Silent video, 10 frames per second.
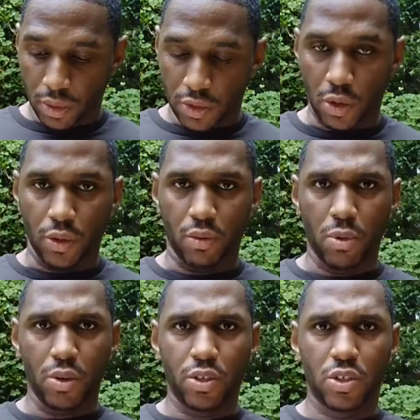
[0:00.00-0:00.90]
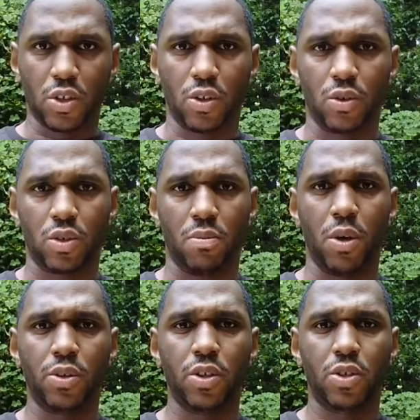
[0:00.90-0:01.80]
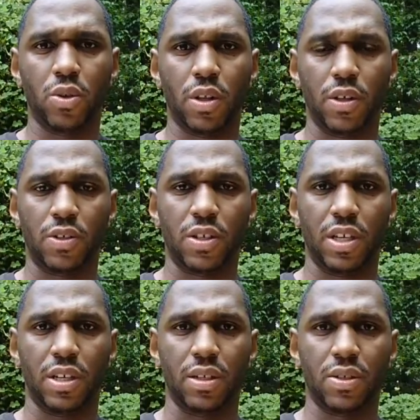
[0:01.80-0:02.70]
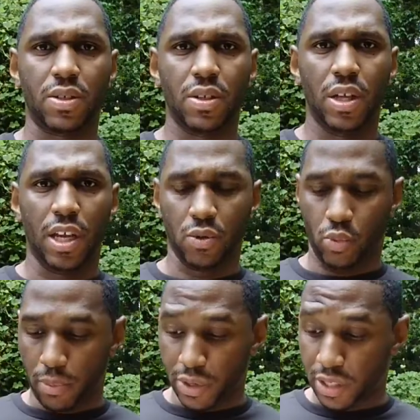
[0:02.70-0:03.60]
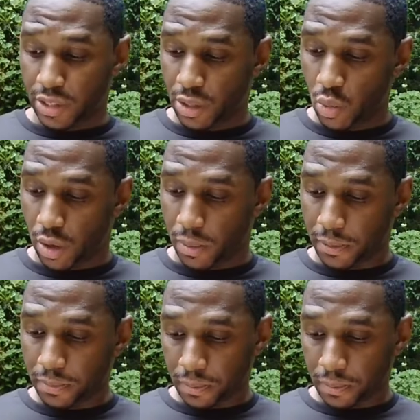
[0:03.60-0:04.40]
So the multitude of the sins, it represents the woman.